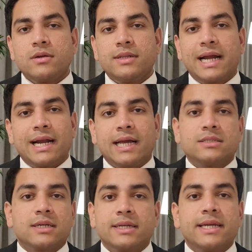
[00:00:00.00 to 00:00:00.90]
that
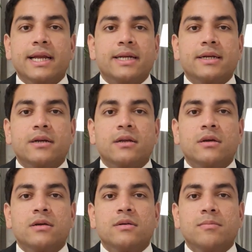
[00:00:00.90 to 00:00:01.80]
has created
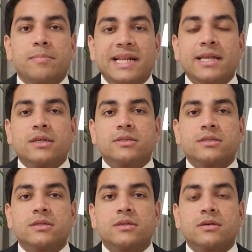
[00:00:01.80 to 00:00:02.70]

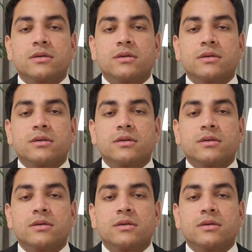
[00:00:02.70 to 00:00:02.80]
billions